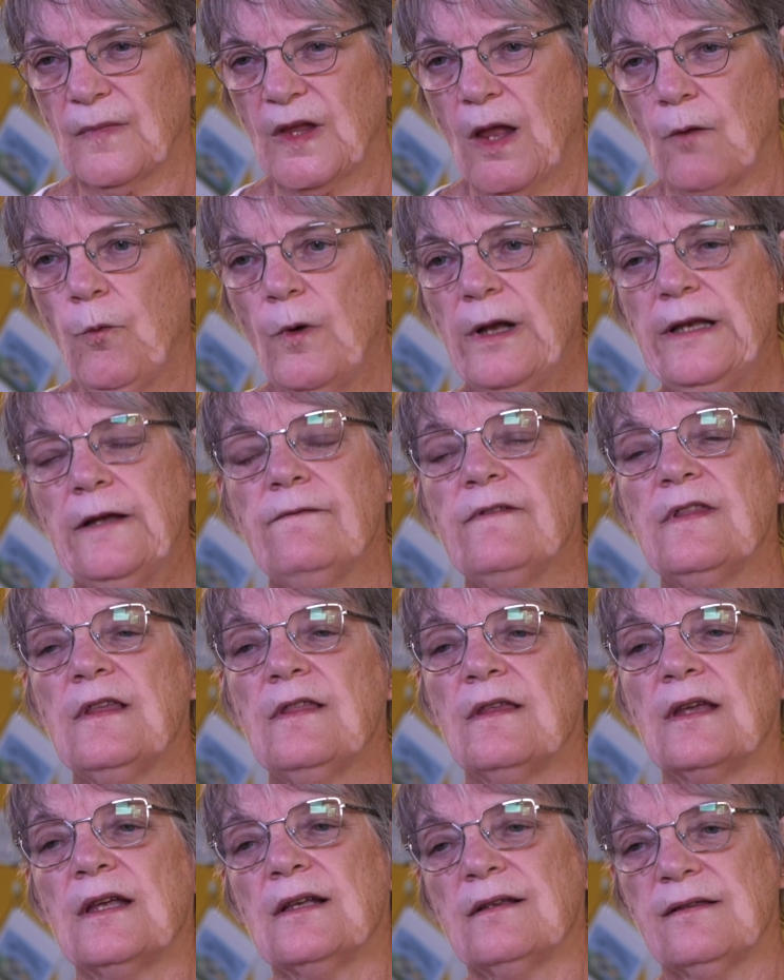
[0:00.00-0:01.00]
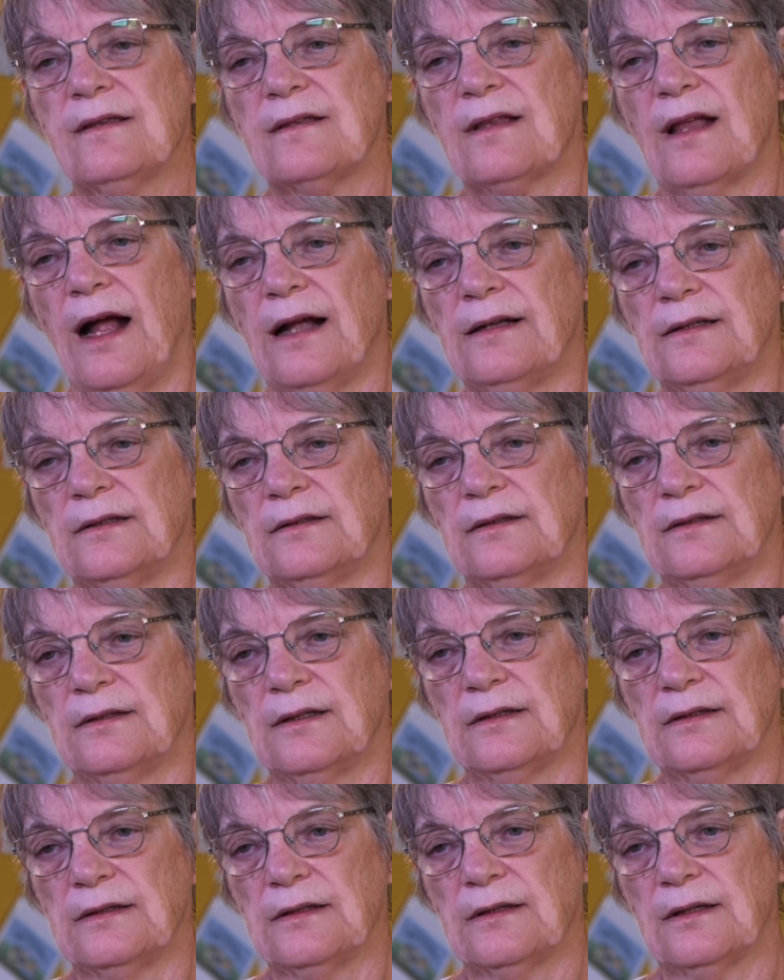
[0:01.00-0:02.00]
One of the things that
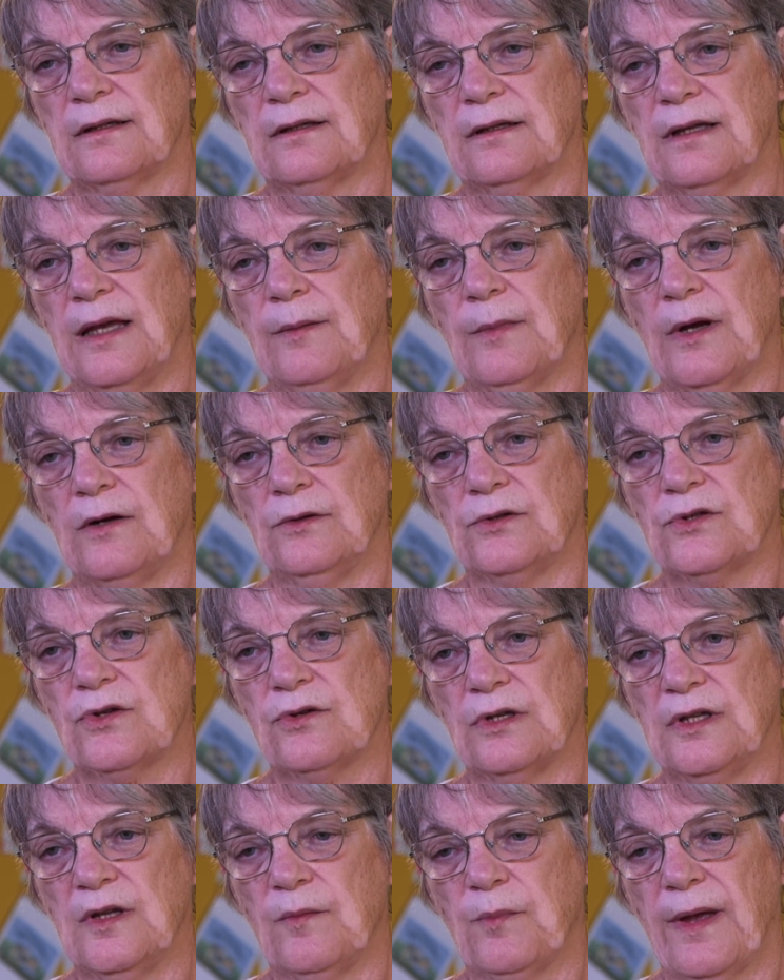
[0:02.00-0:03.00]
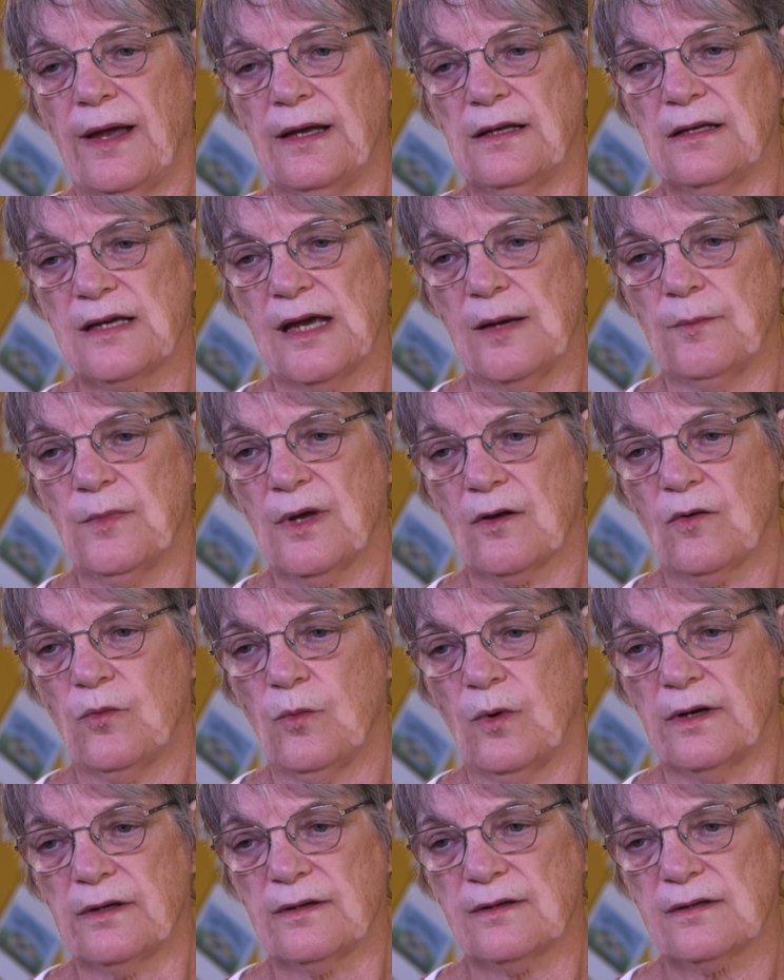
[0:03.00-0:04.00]
came out during the pandemic
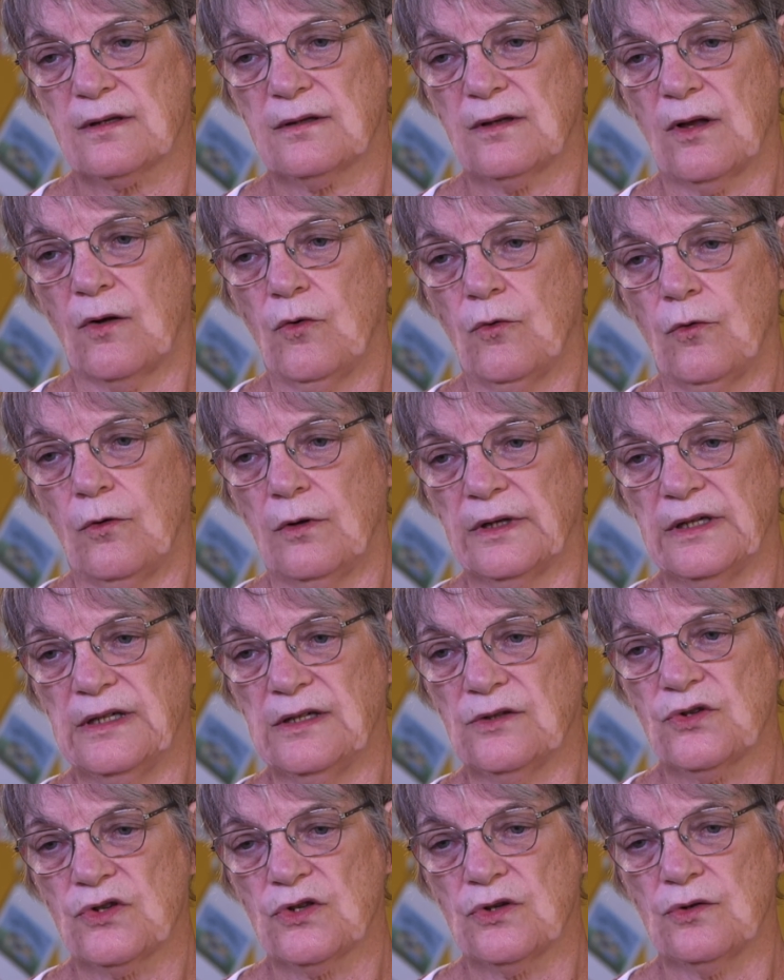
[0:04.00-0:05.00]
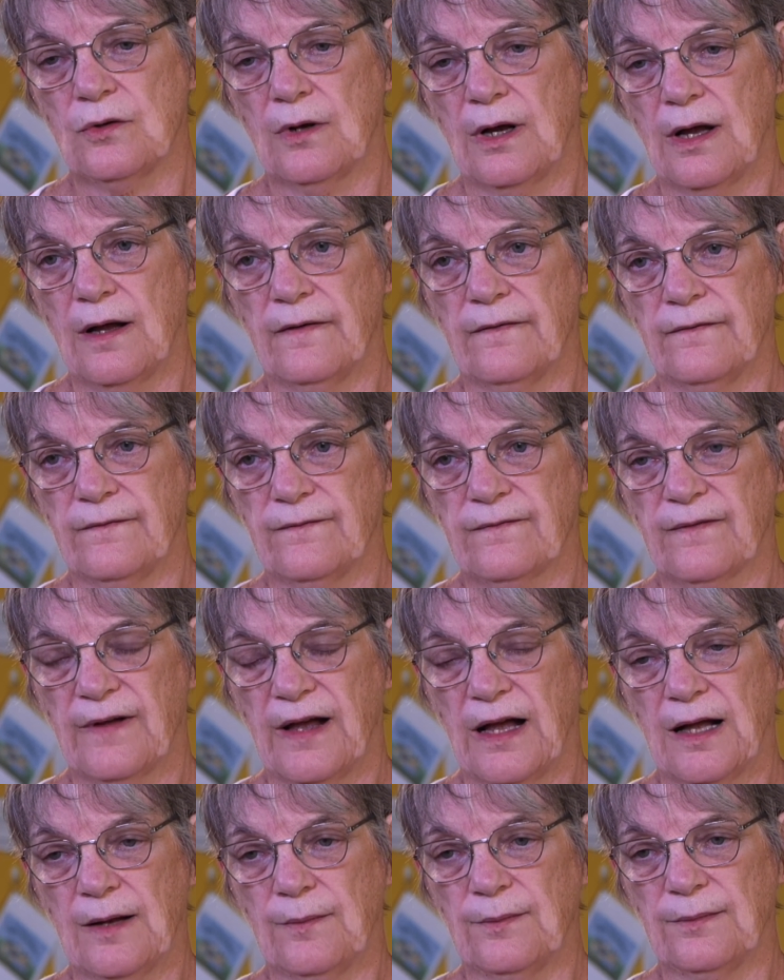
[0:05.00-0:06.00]
was the whole issue of,
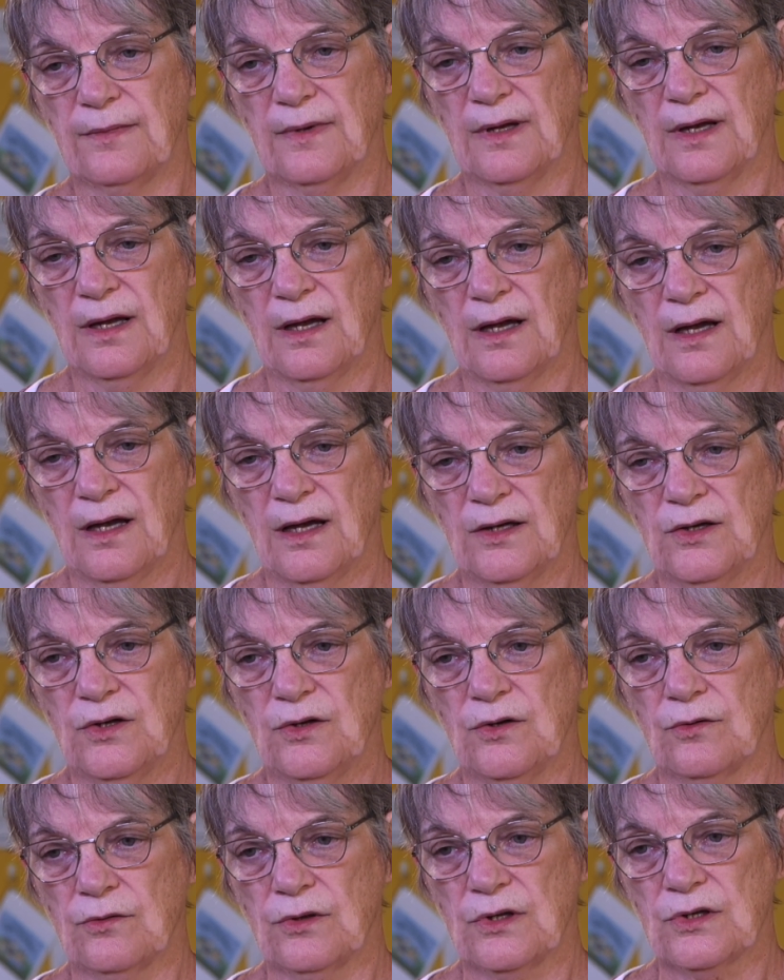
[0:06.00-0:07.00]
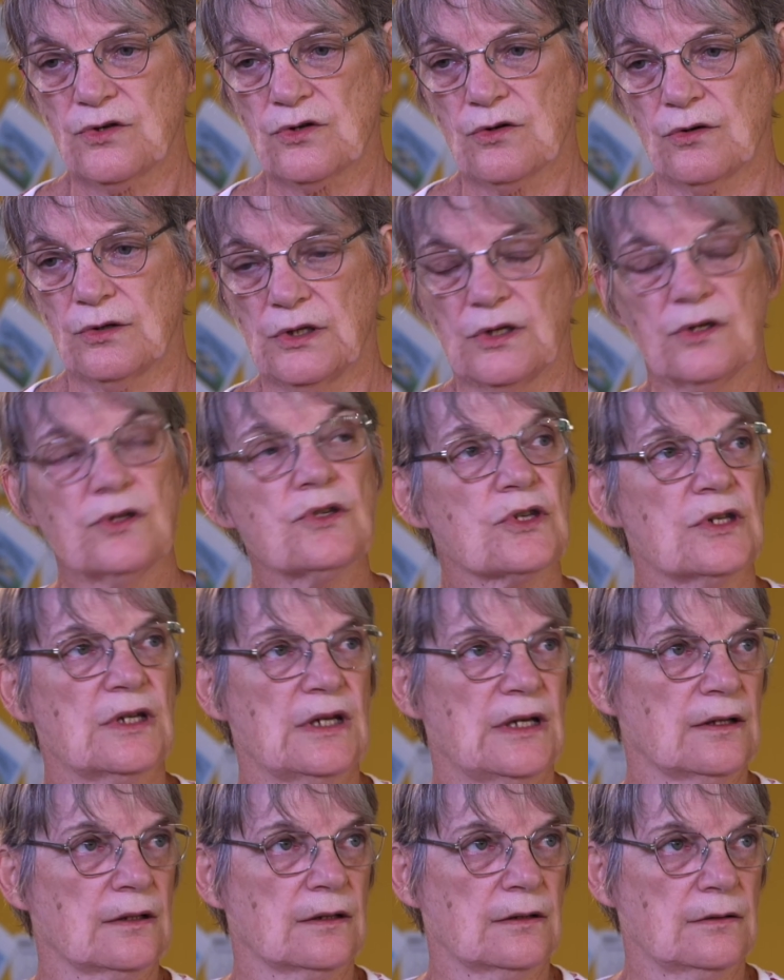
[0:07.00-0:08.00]
the shortage
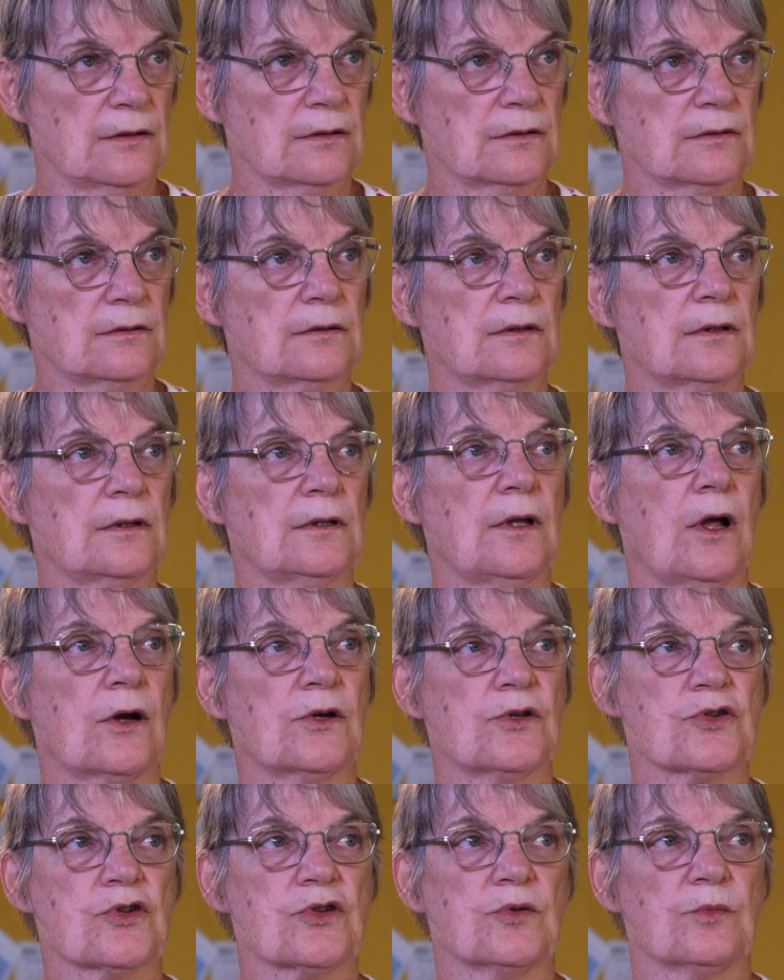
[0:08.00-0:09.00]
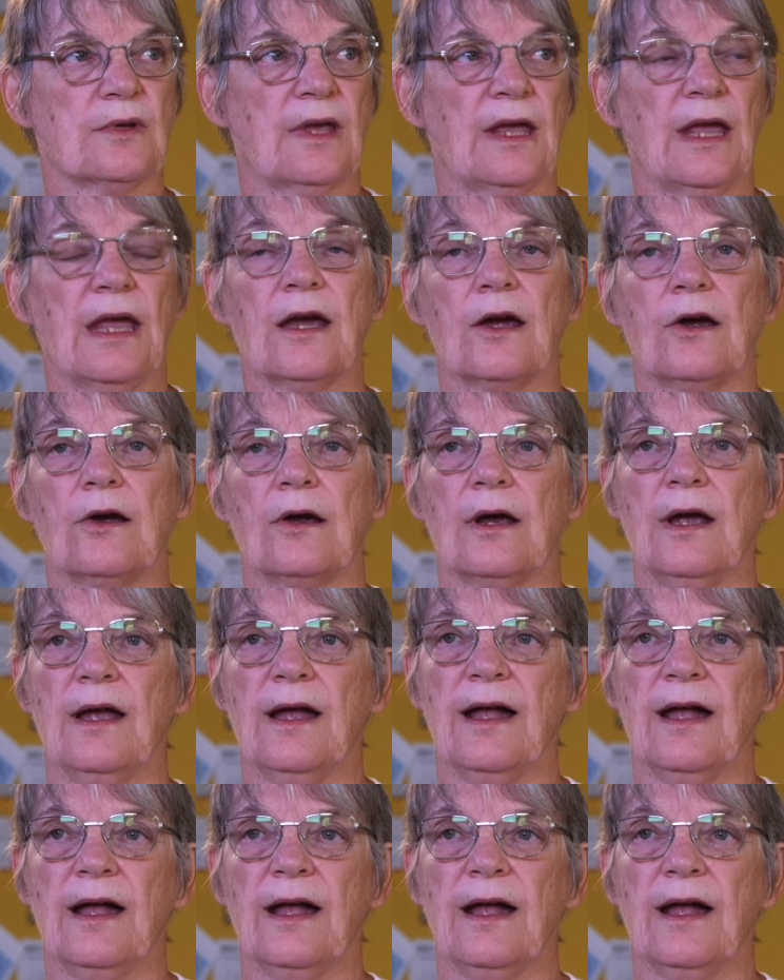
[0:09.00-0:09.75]
in long-term care.